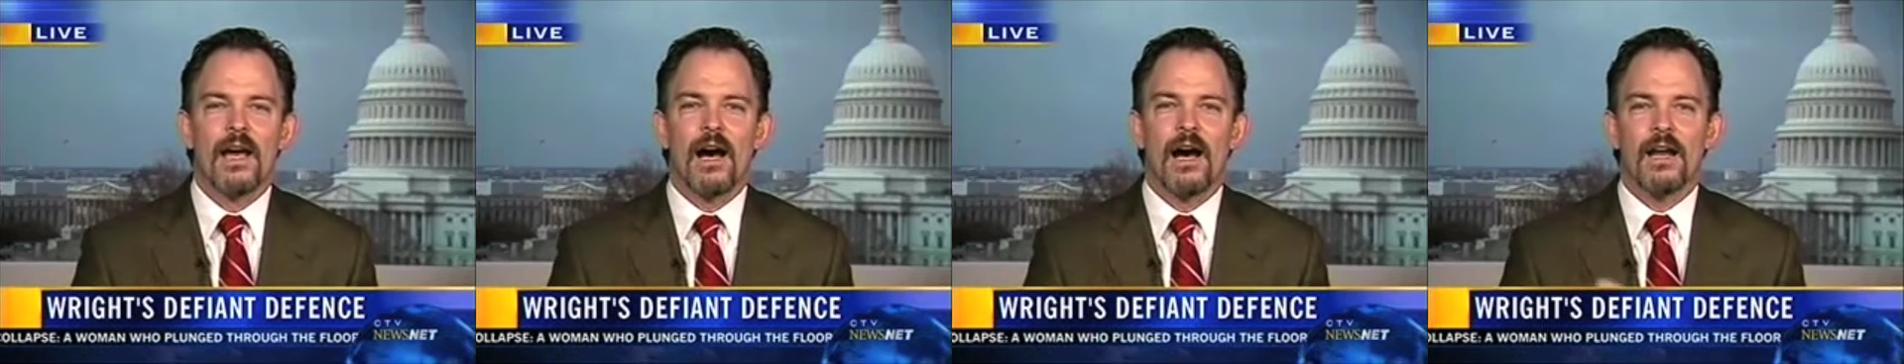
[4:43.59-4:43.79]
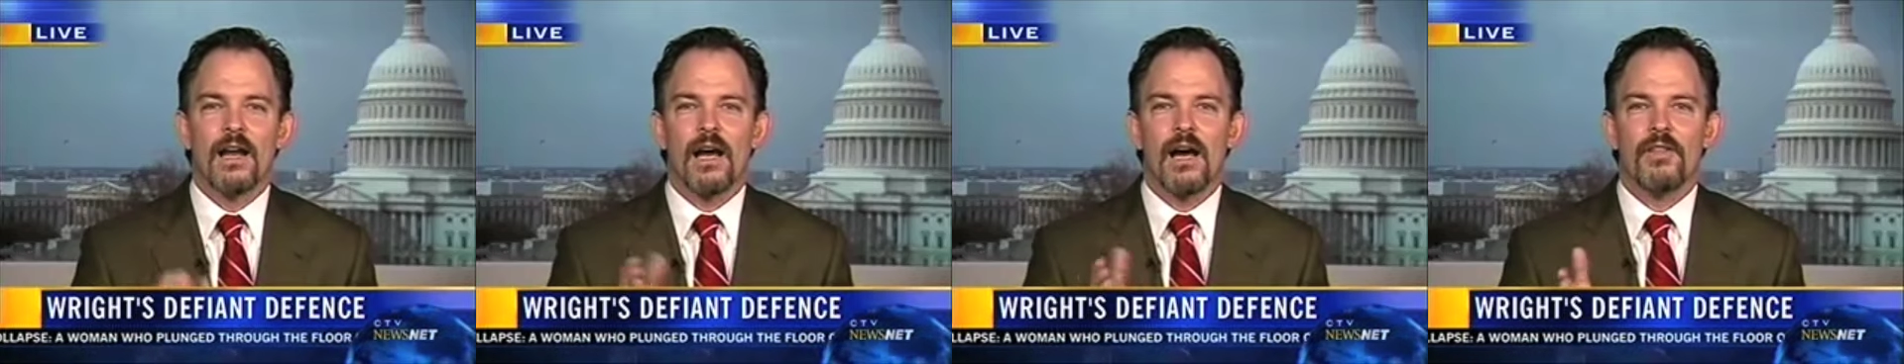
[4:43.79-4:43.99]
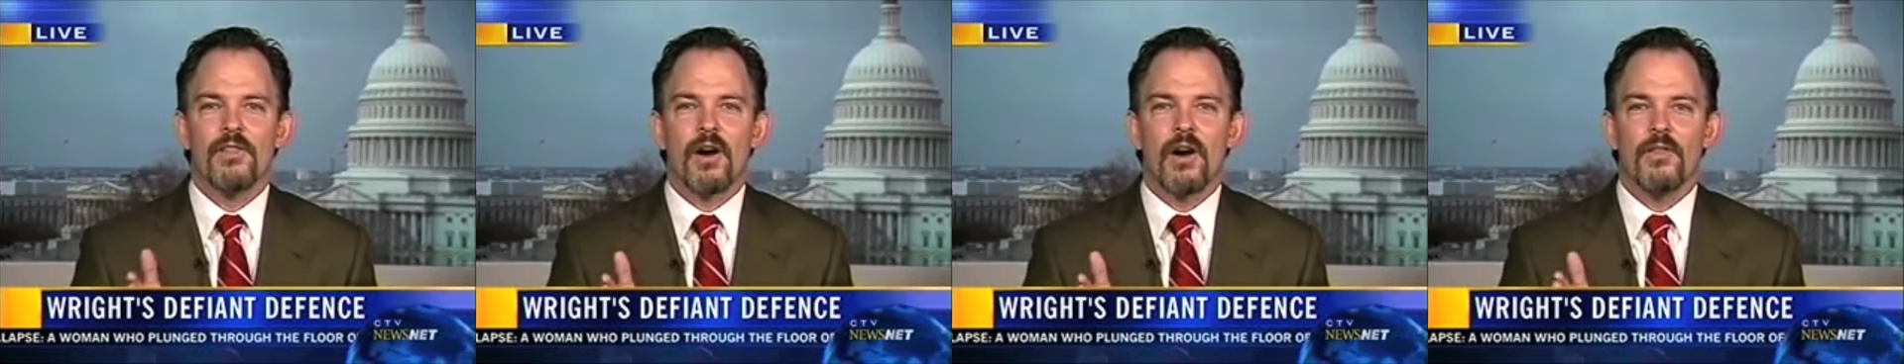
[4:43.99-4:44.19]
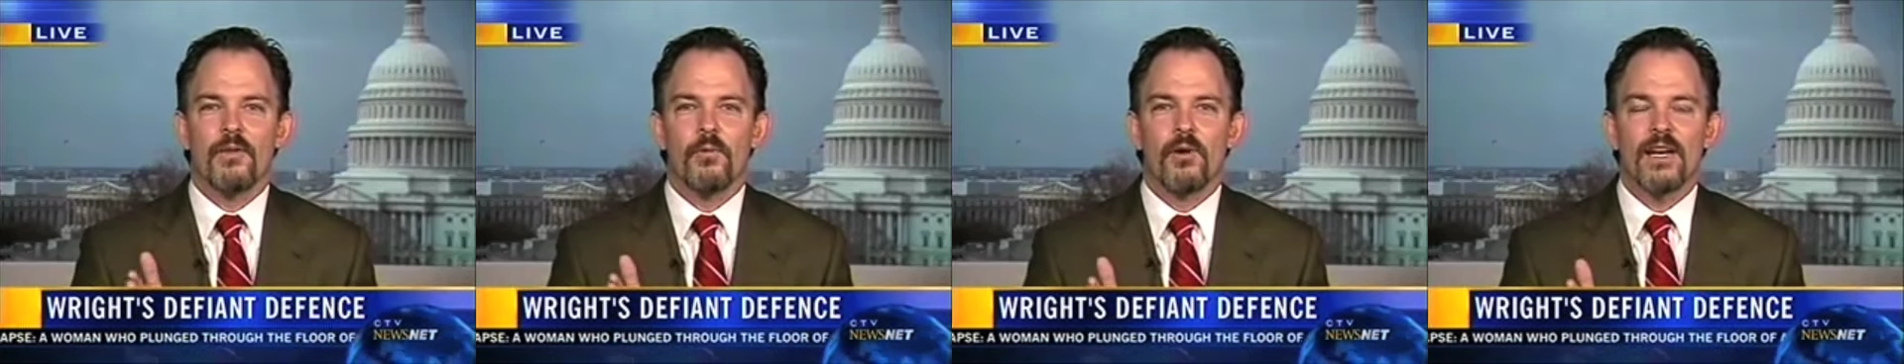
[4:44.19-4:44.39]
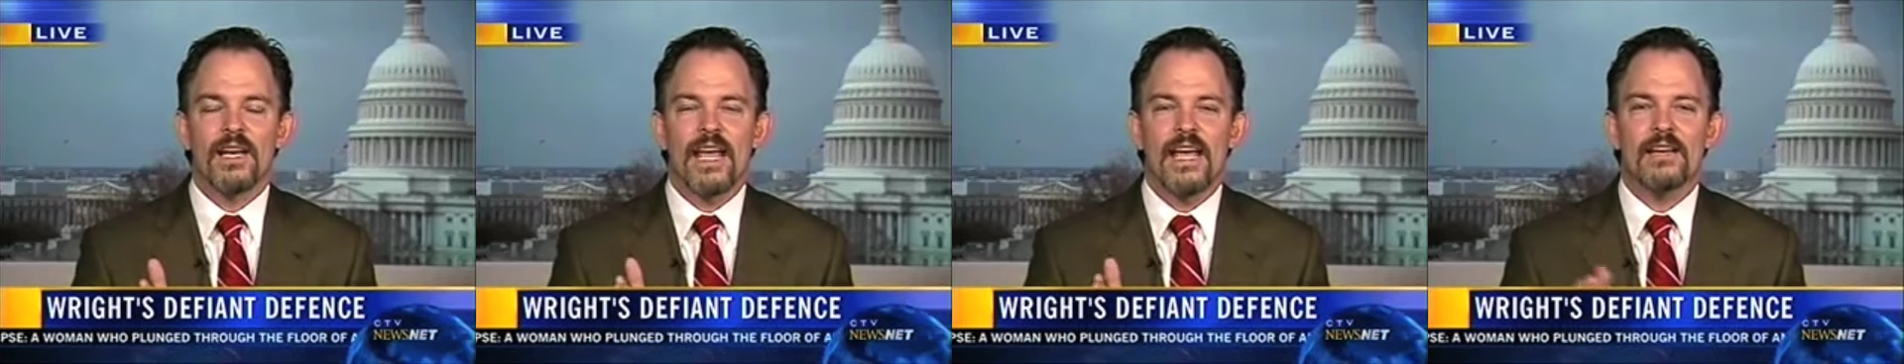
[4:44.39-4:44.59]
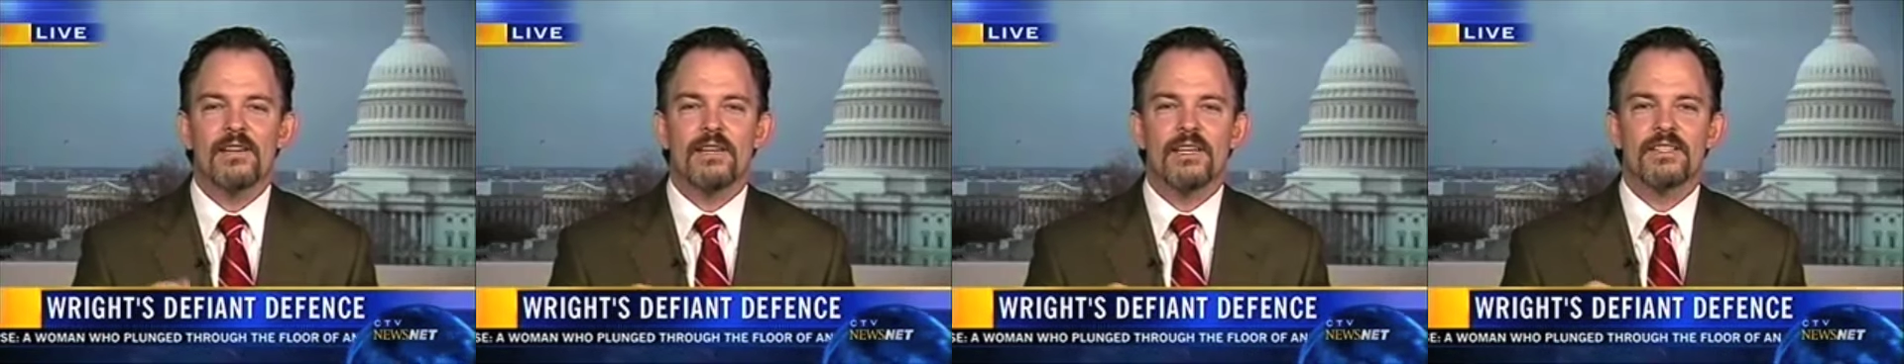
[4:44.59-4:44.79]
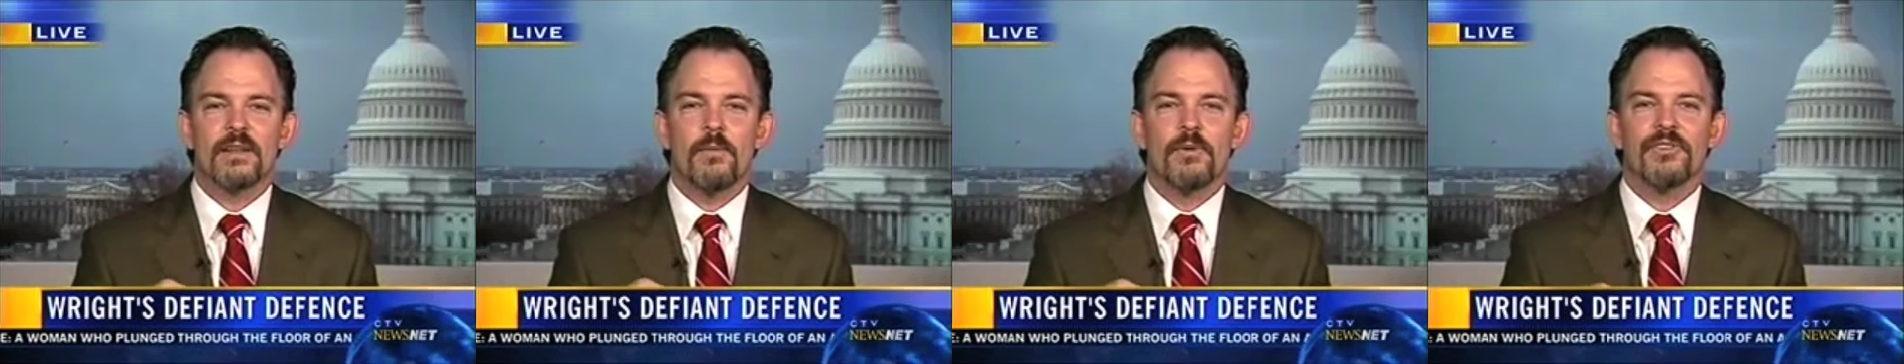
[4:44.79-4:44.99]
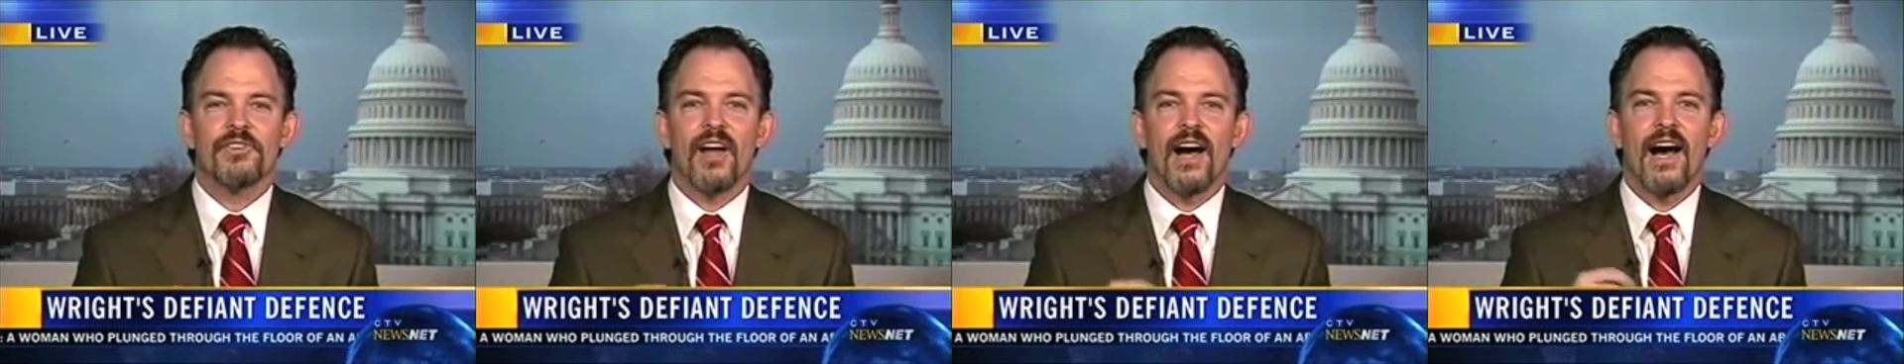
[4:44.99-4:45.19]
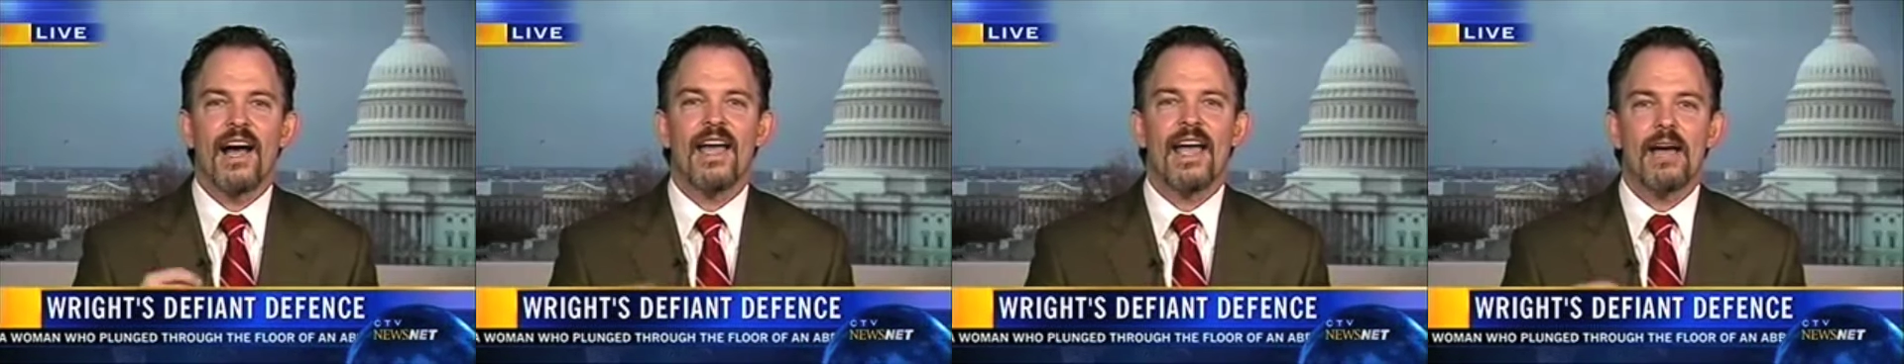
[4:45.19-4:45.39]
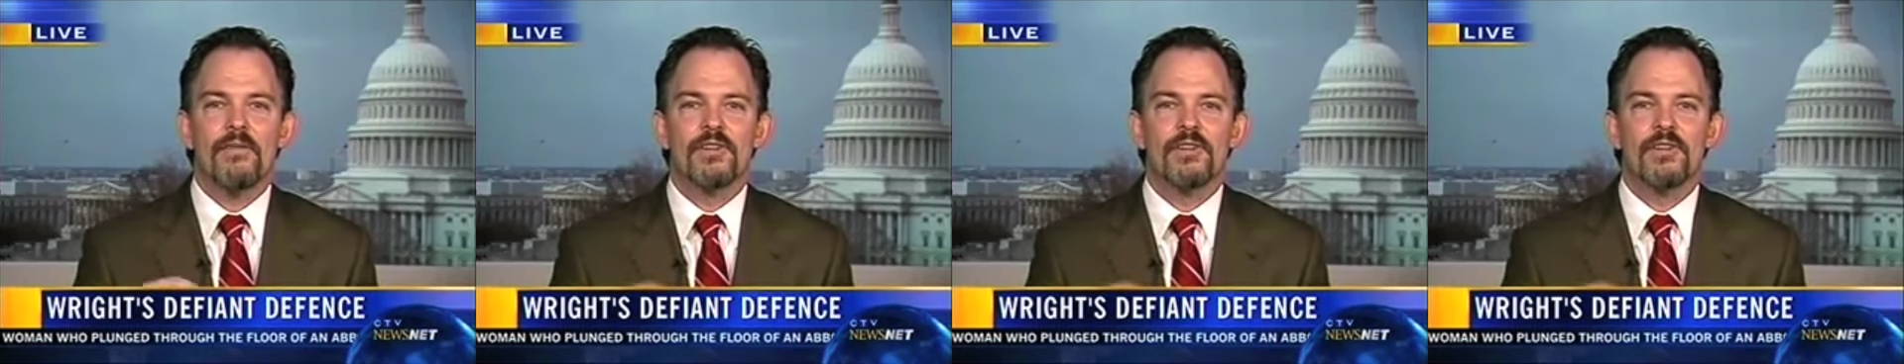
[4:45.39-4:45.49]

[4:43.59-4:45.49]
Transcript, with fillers: on, on the one hand, it's almost a I